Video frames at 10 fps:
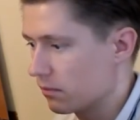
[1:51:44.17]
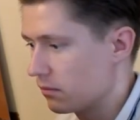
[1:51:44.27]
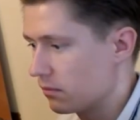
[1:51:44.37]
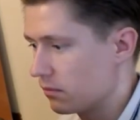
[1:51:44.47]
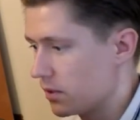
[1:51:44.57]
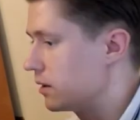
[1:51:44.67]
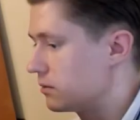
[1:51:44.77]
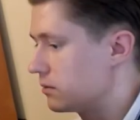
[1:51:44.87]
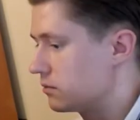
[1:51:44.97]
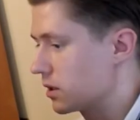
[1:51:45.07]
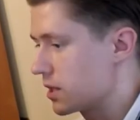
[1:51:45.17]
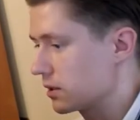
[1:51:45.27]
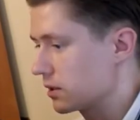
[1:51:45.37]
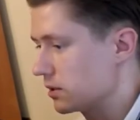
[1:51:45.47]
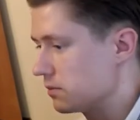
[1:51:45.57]
Yeah, yeah,
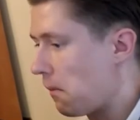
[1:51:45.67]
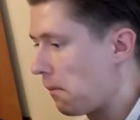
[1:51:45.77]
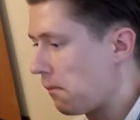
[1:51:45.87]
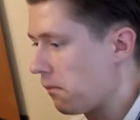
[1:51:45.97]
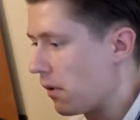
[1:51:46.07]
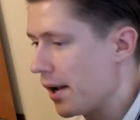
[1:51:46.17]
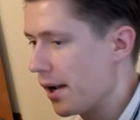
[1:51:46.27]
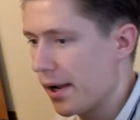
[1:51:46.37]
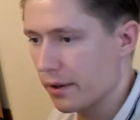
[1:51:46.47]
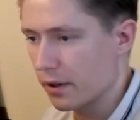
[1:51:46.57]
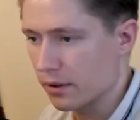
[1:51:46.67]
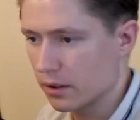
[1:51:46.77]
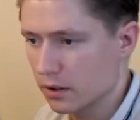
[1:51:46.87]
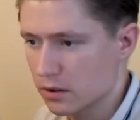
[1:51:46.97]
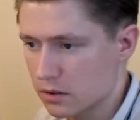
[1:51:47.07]
exactly. And I
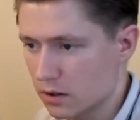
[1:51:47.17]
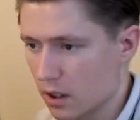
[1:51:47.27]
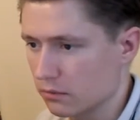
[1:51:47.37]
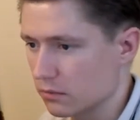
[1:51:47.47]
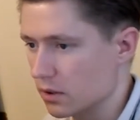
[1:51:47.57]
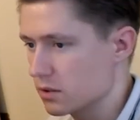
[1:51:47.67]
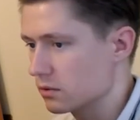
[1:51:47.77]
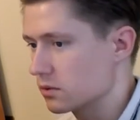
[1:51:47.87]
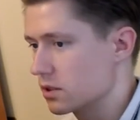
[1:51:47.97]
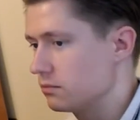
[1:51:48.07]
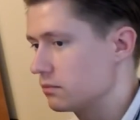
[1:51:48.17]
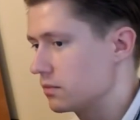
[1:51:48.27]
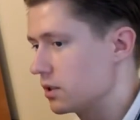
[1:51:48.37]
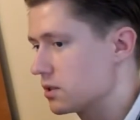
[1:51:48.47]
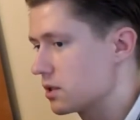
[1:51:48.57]
think it's yeah. See,
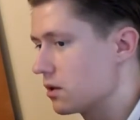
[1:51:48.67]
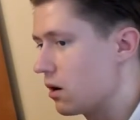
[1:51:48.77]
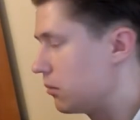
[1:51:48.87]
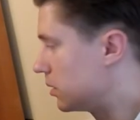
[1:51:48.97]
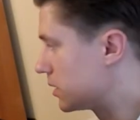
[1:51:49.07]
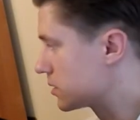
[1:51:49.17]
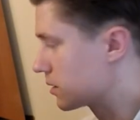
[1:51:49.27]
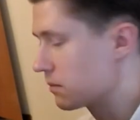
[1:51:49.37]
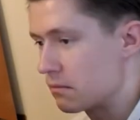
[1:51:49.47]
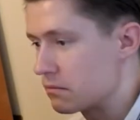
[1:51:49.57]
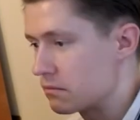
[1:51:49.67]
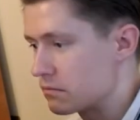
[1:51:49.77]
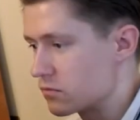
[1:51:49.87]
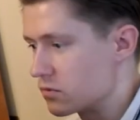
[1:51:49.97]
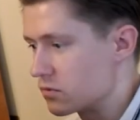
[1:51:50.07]
is an obelisk. Yeah.
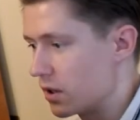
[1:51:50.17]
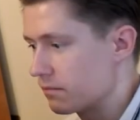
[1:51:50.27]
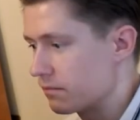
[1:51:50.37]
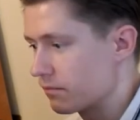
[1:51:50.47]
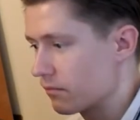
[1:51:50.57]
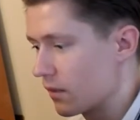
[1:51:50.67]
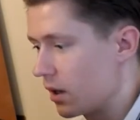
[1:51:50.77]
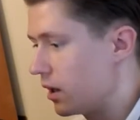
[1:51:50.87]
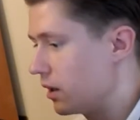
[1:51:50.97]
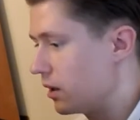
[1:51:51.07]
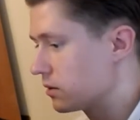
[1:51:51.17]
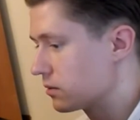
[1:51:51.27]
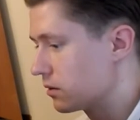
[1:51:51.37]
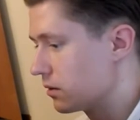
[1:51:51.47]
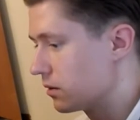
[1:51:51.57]
Okay. Right, and
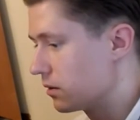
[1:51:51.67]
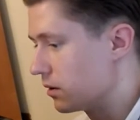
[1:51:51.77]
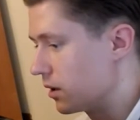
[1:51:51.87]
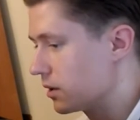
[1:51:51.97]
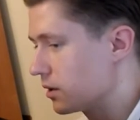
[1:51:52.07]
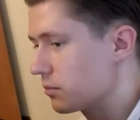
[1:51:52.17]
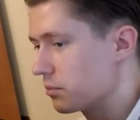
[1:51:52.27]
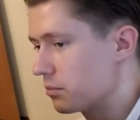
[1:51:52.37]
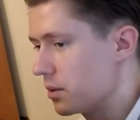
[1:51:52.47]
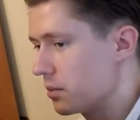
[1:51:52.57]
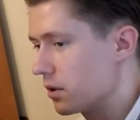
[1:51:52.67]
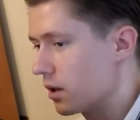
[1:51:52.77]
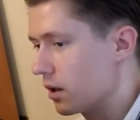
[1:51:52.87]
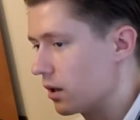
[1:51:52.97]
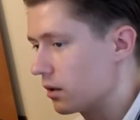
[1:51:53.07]
I think people
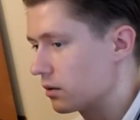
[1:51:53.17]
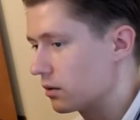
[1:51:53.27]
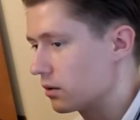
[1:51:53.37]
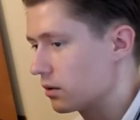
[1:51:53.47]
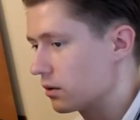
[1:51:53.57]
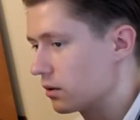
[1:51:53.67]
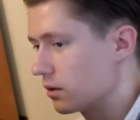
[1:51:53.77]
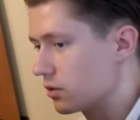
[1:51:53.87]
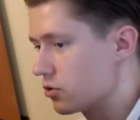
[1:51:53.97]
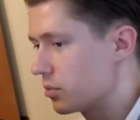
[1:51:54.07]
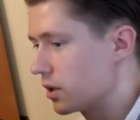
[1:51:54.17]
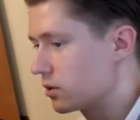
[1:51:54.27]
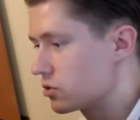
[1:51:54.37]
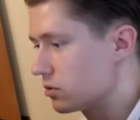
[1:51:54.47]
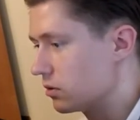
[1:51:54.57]
are. Uh, attributing
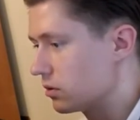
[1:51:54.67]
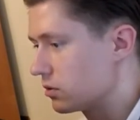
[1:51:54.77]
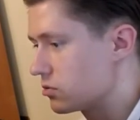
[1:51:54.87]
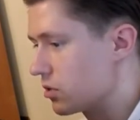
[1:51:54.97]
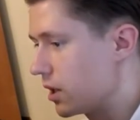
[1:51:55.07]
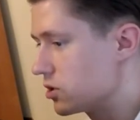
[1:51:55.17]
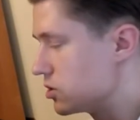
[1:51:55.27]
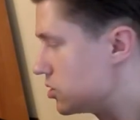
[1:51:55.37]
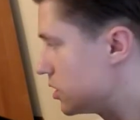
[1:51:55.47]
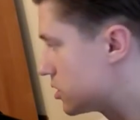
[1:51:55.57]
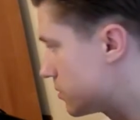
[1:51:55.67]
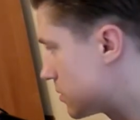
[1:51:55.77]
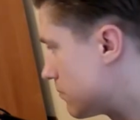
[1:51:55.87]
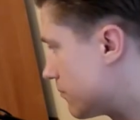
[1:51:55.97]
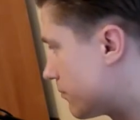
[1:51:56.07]
to to ancient Egypt,
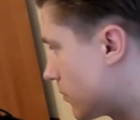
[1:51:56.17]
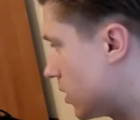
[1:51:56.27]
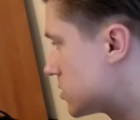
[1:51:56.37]
ah. right?